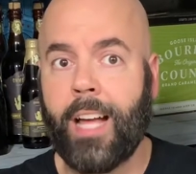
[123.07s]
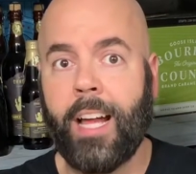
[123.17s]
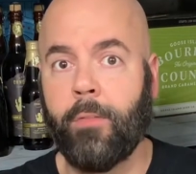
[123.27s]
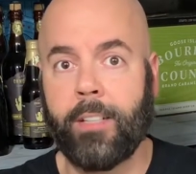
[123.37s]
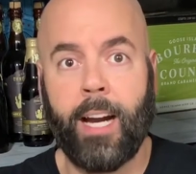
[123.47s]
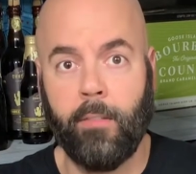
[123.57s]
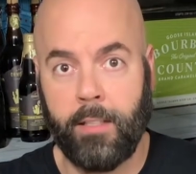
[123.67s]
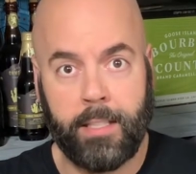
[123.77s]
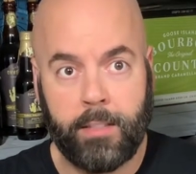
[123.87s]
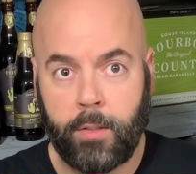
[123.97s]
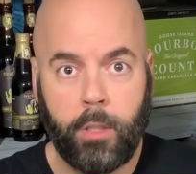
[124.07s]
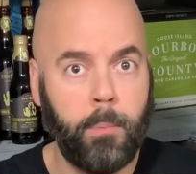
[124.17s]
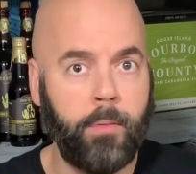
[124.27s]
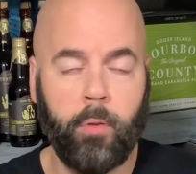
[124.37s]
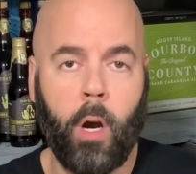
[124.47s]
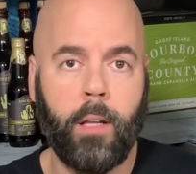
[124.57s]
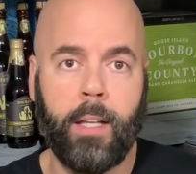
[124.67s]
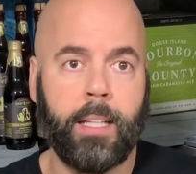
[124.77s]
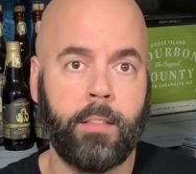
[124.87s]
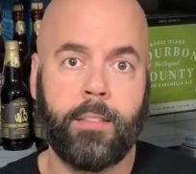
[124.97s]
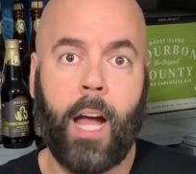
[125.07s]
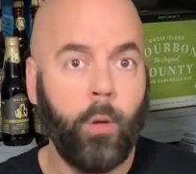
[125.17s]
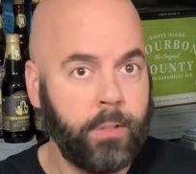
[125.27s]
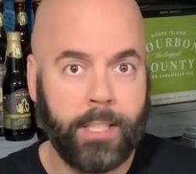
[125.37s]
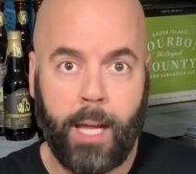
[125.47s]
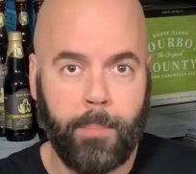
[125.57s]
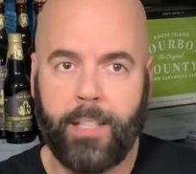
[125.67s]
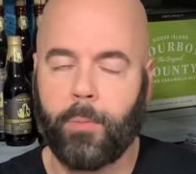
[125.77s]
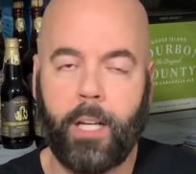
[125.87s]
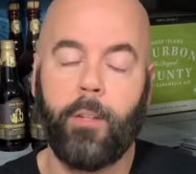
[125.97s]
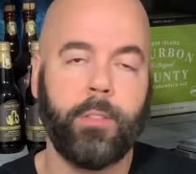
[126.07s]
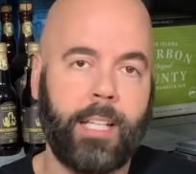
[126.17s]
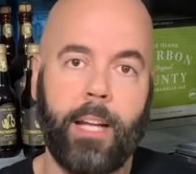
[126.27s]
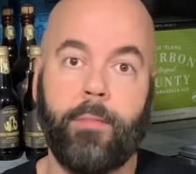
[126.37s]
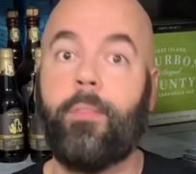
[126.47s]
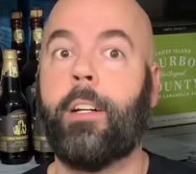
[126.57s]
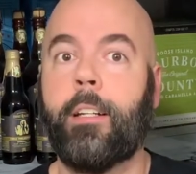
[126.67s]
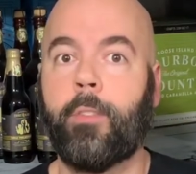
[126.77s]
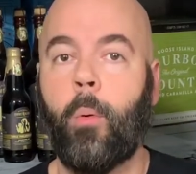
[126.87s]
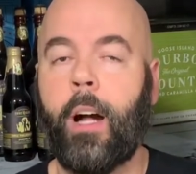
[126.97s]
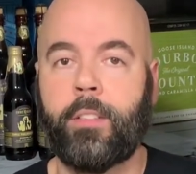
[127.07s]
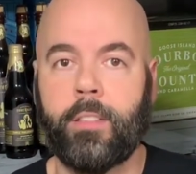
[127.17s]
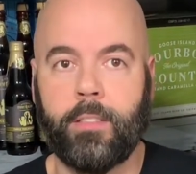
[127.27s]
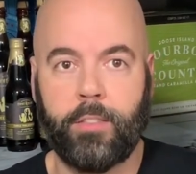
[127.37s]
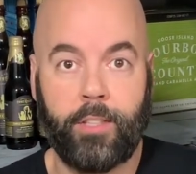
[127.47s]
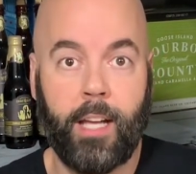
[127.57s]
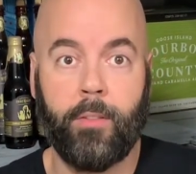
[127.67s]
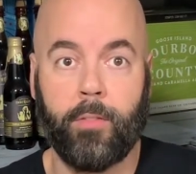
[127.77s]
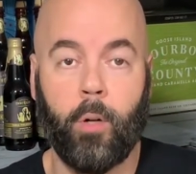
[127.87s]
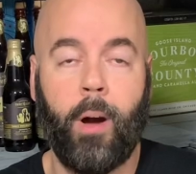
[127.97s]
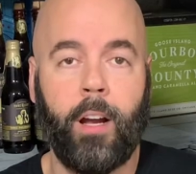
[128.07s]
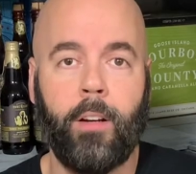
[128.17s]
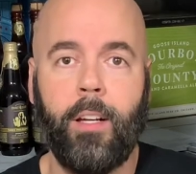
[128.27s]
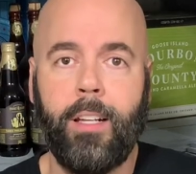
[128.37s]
I ever got really into before I liked stouts and IPAs, which I know is kind of funny if you're watching this channel for a while,